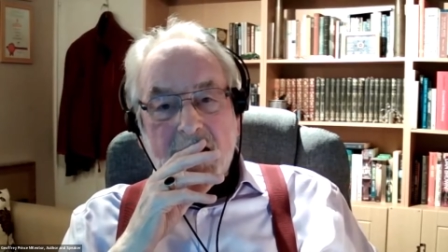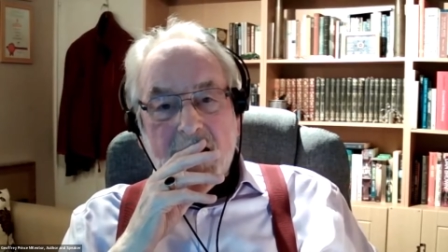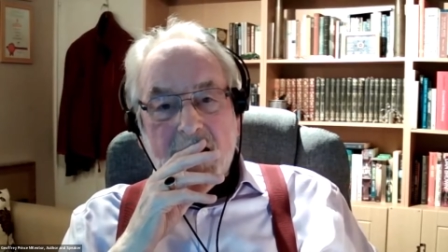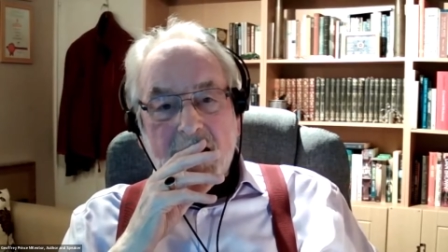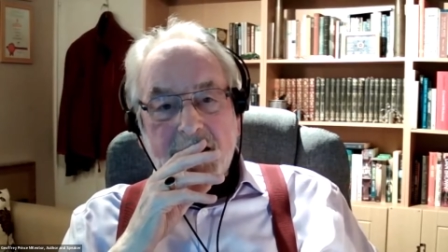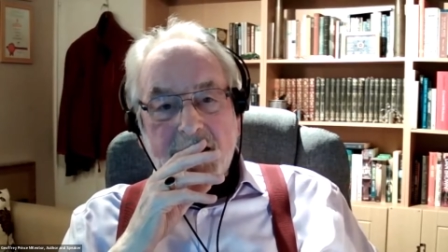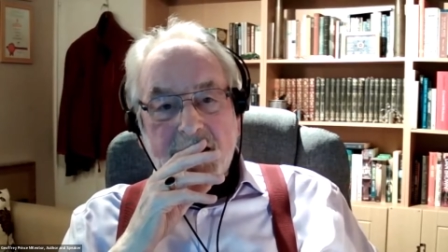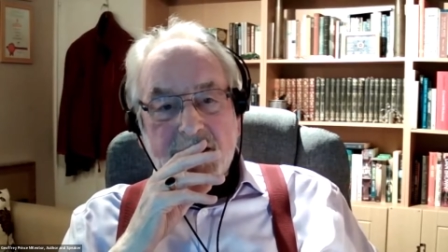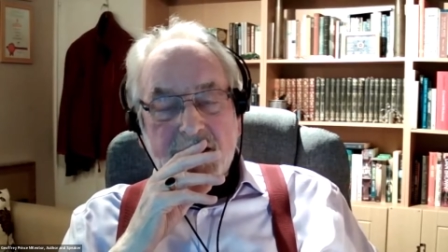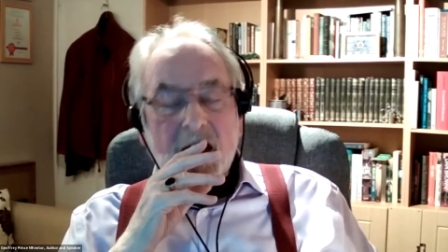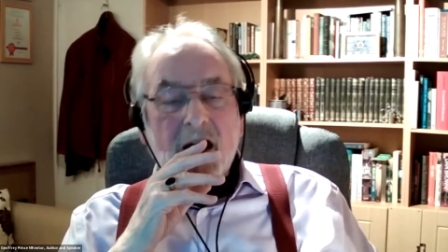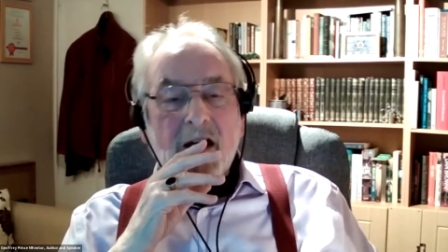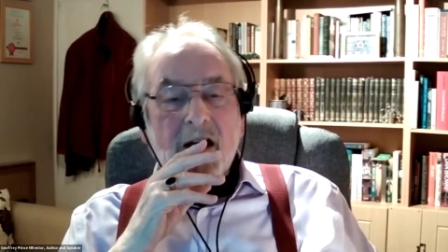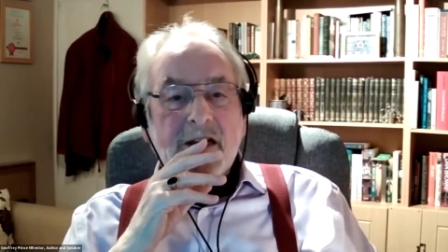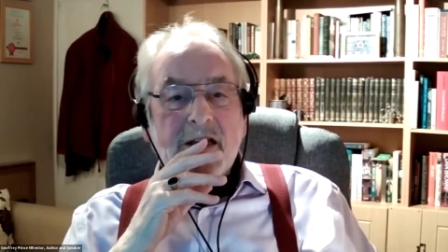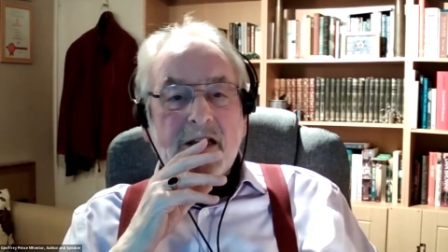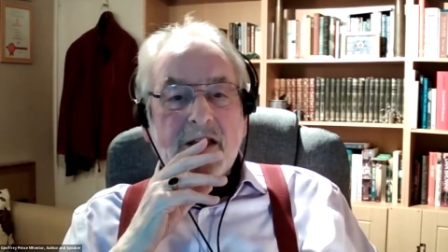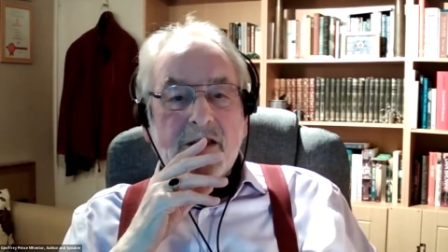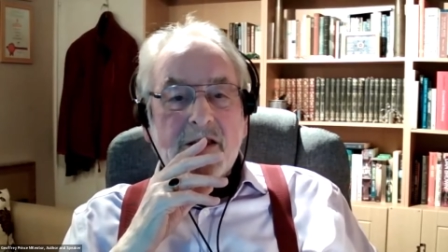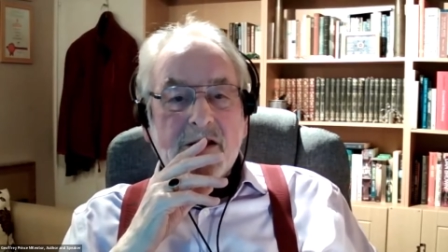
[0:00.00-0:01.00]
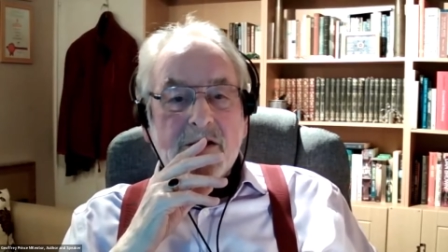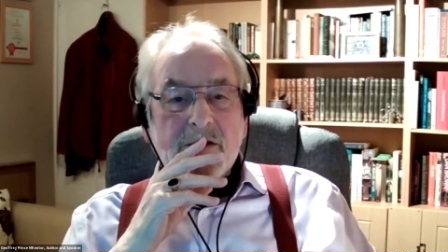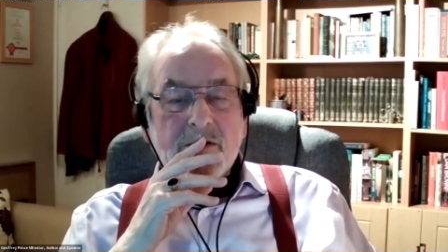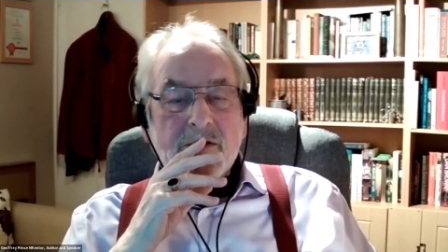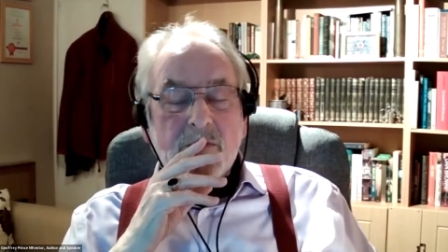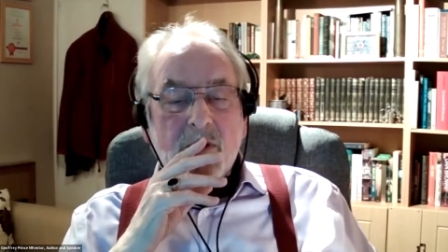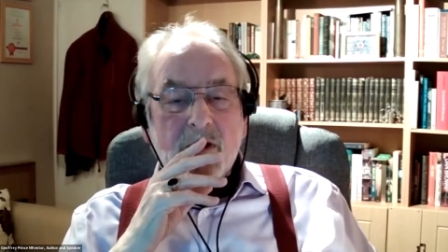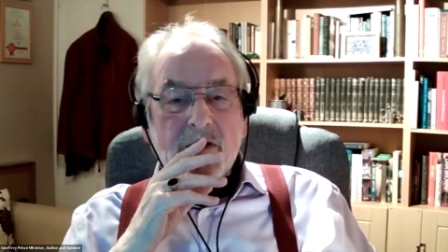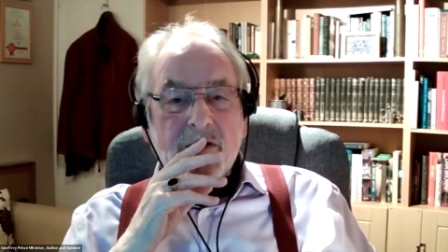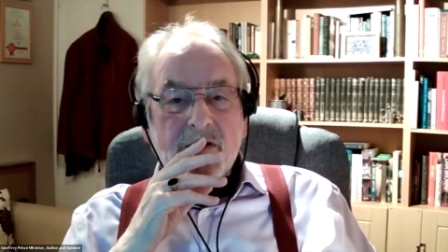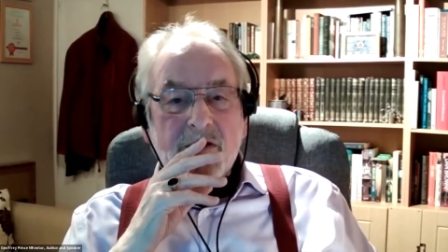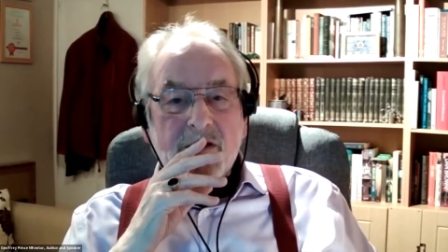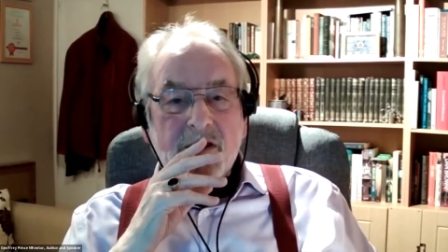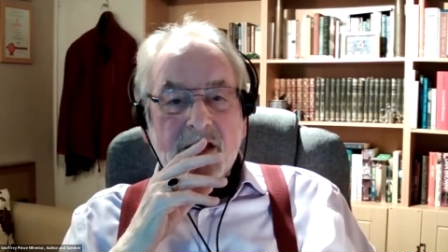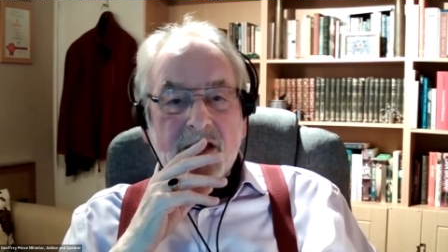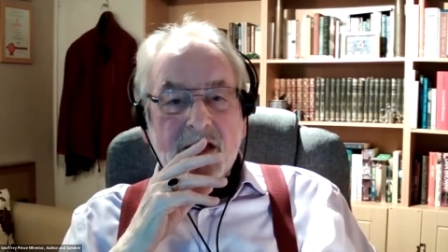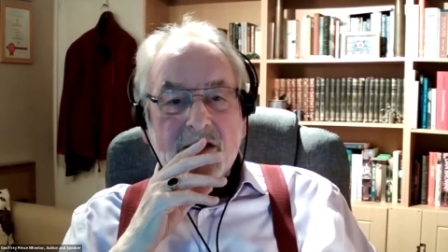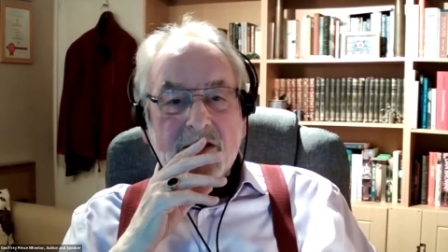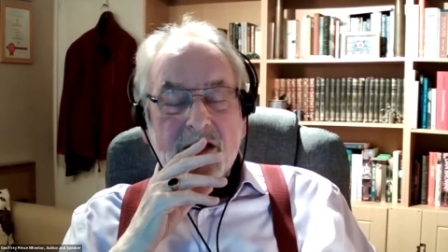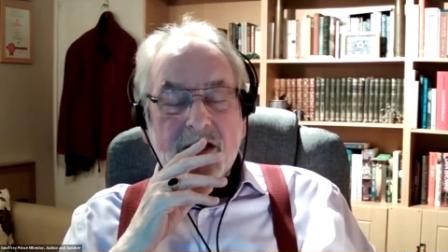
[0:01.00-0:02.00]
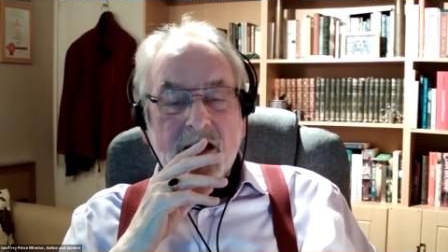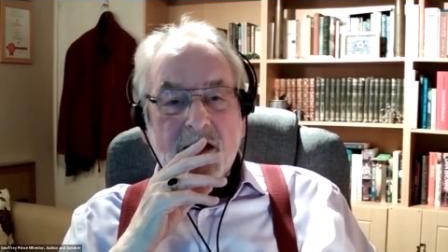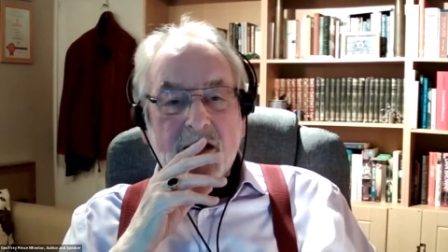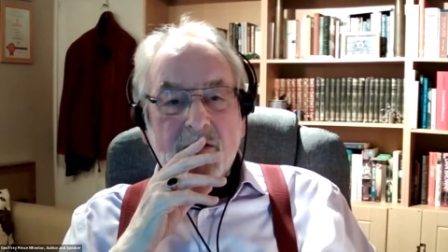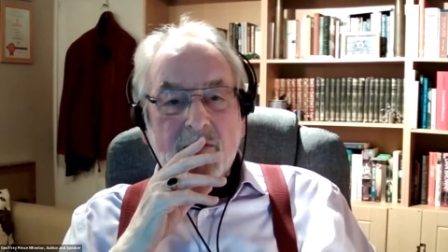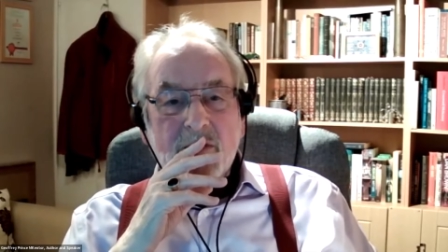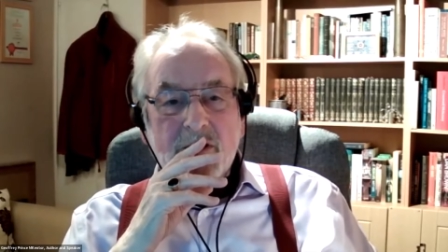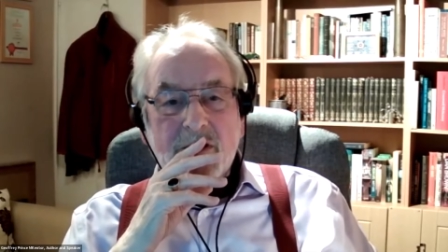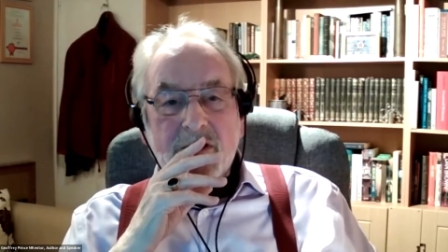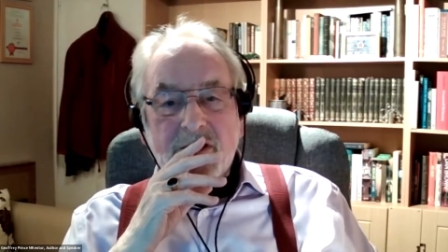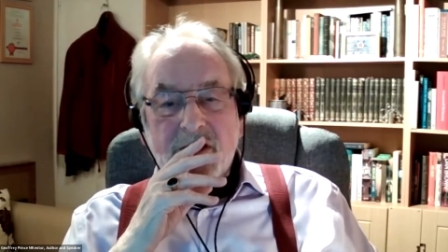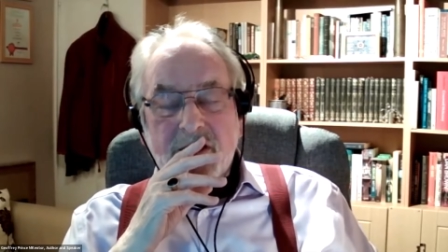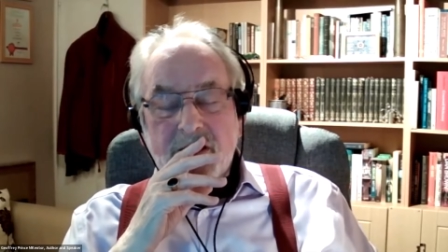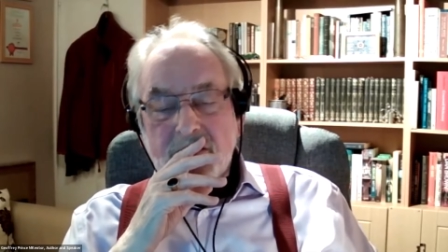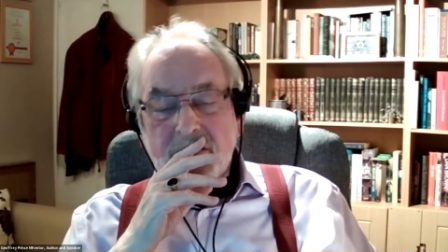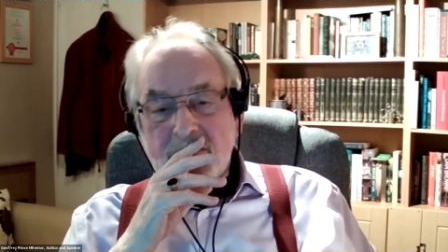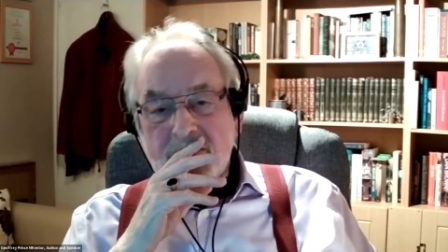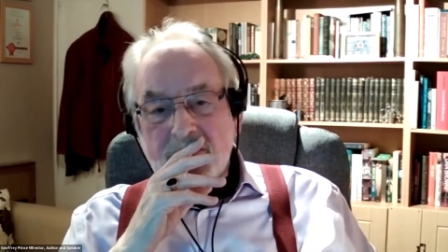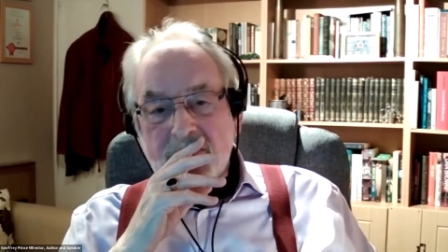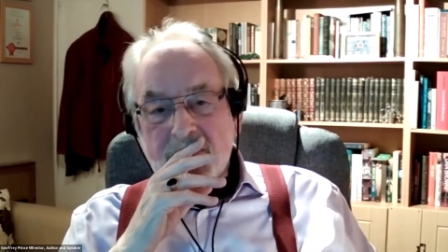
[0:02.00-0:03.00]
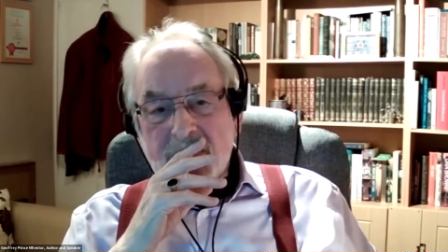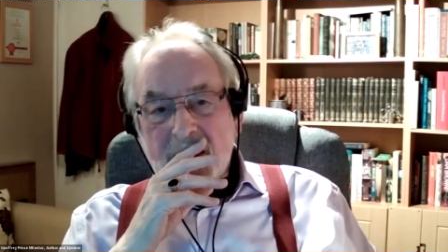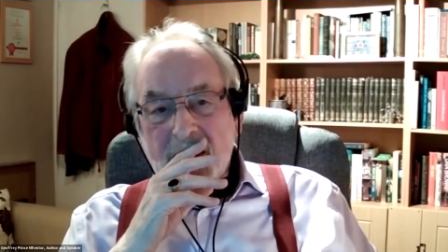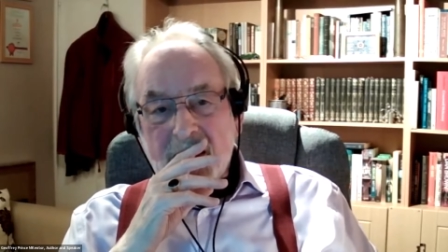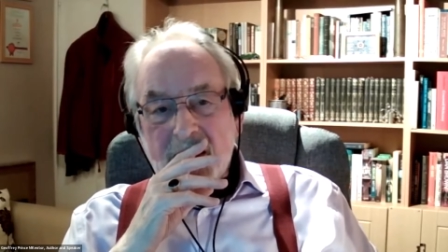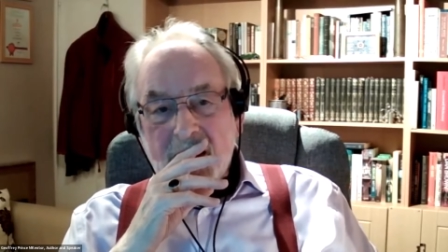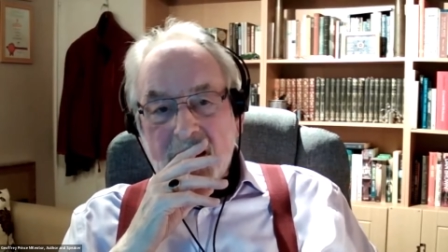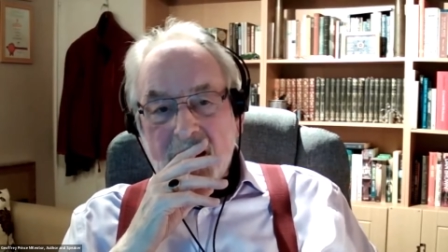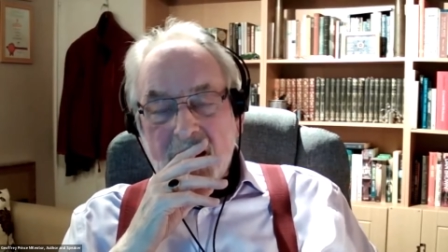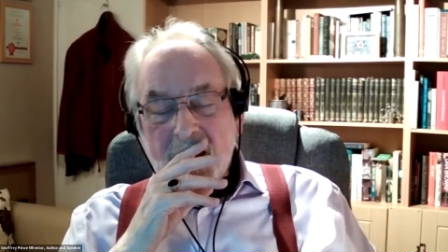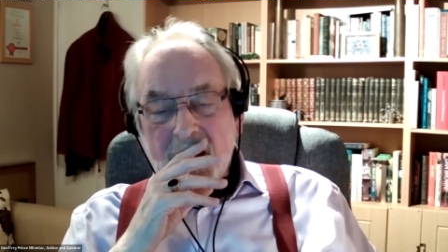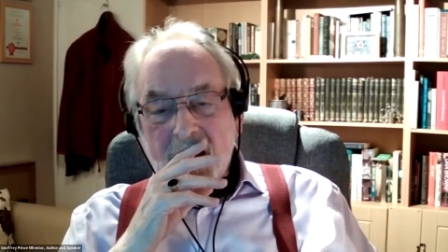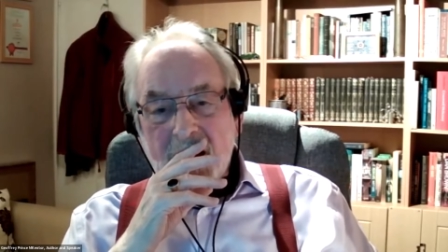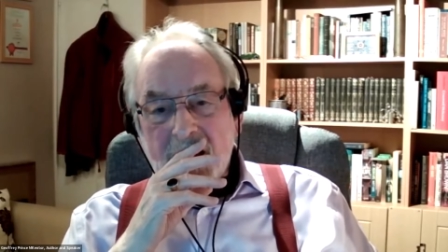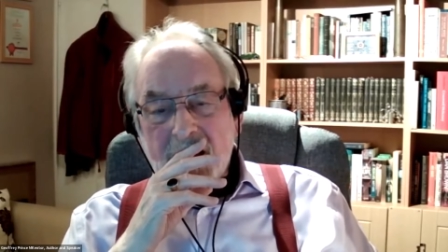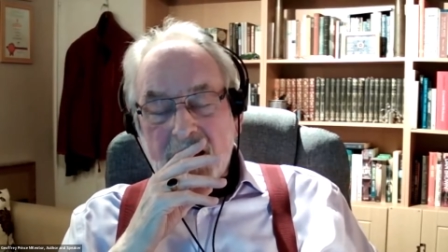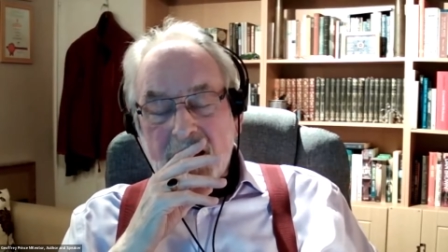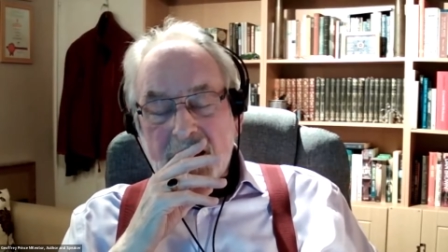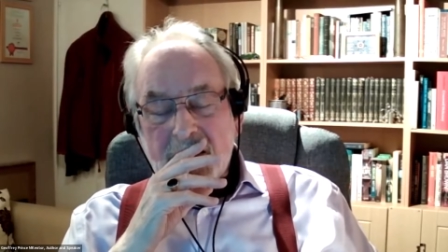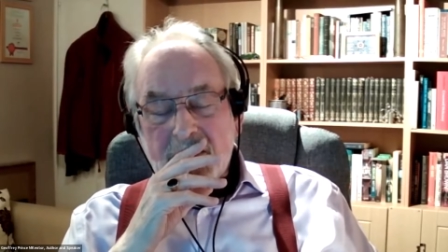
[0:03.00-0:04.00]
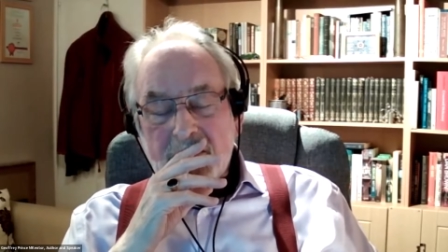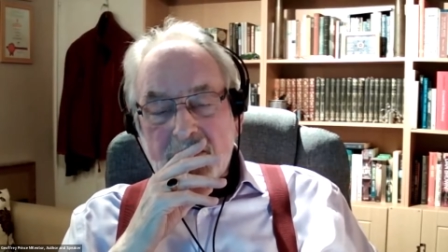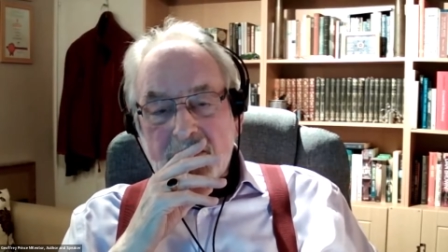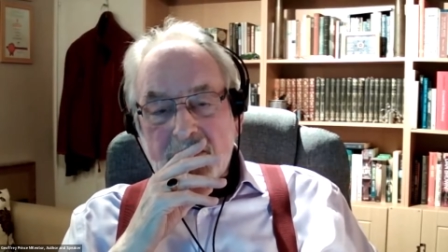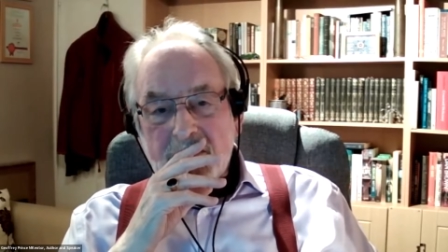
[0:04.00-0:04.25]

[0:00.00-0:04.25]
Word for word: I decided that one of the things that I would do uh,